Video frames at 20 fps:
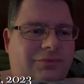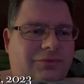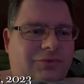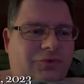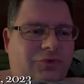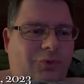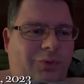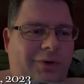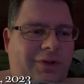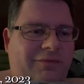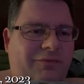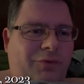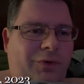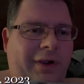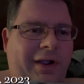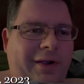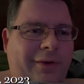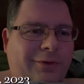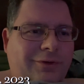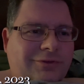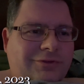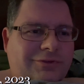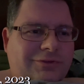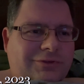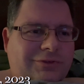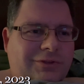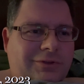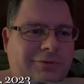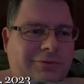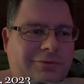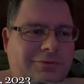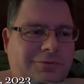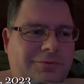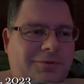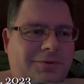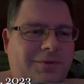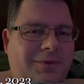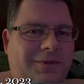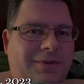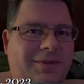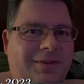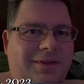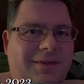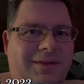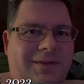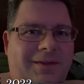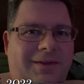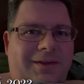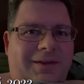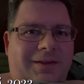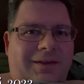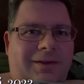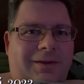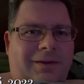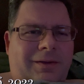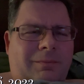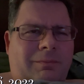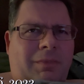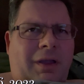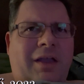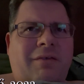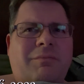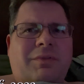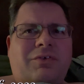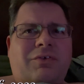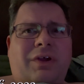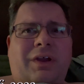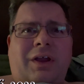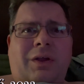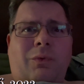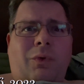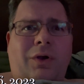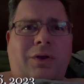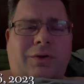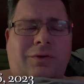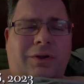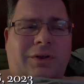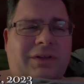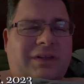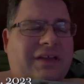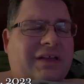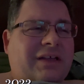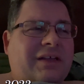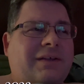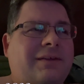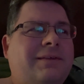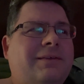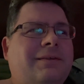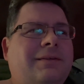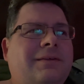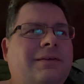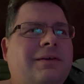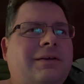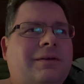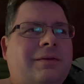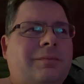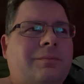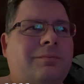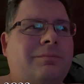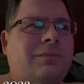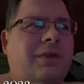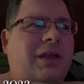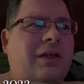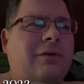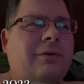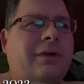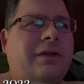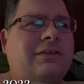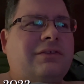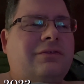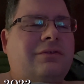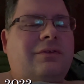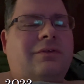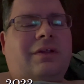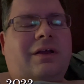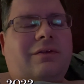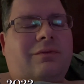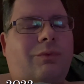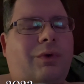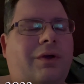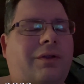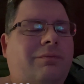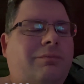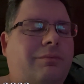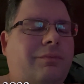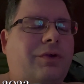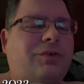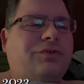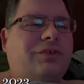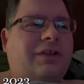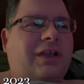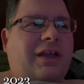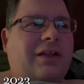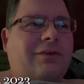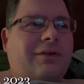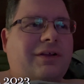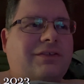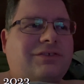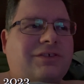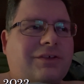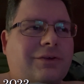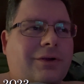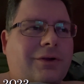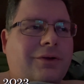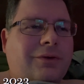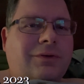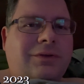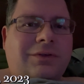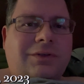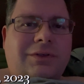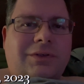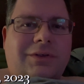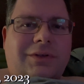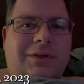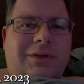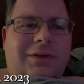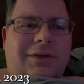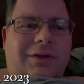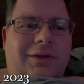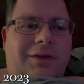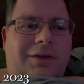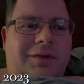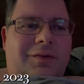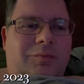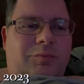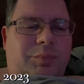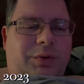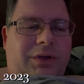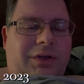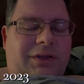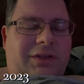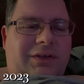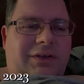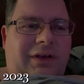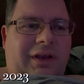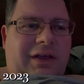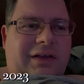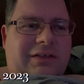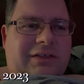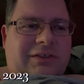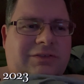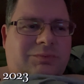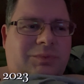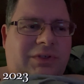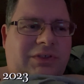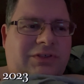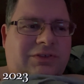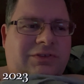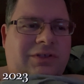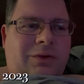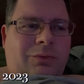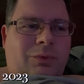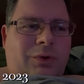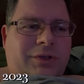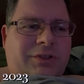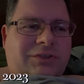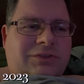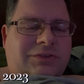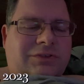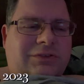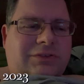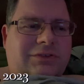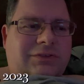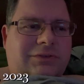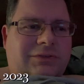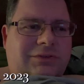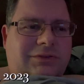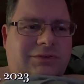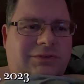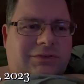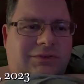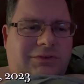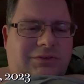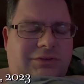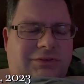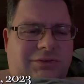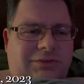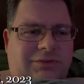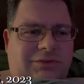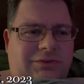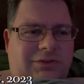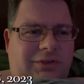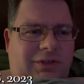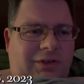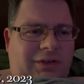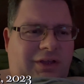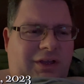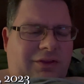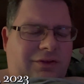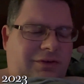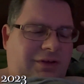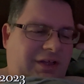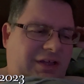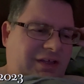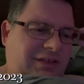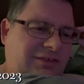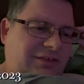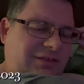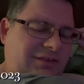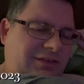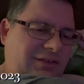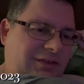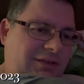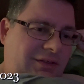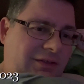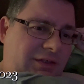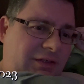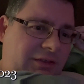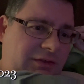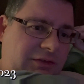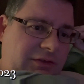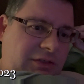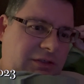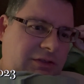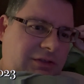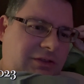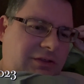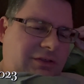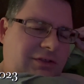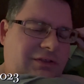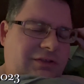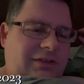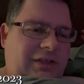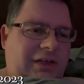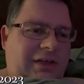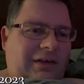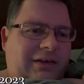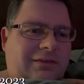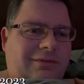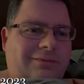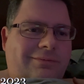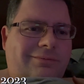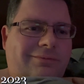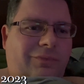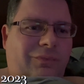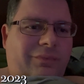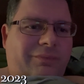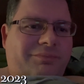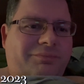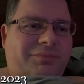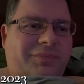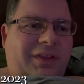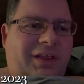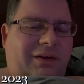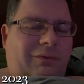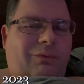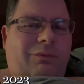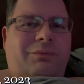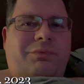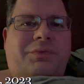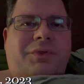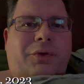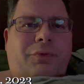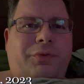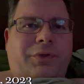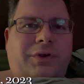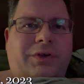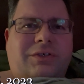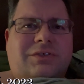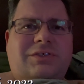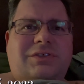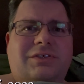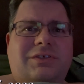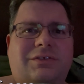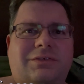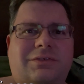24 hours or so. I haven't been drinking water all day. Gatorade, well, mostly Gatorade Zero, but not as much as I was on the other days. Just didn't, no thirst.